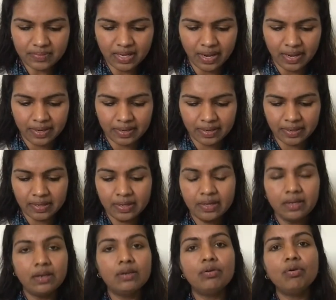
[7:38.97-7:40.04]
And
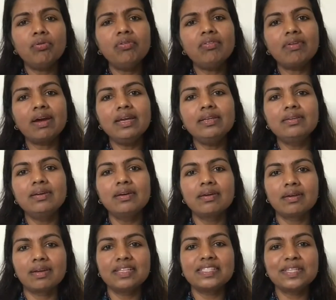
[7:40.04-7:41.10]
don't write
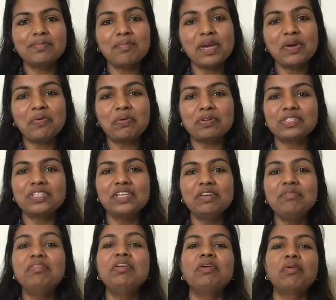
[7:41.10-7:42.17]
resume or
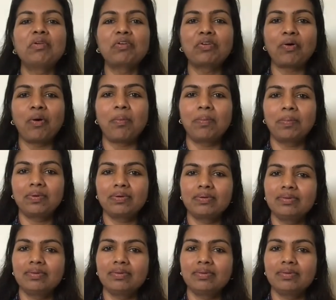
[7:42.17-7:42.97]
CV on top.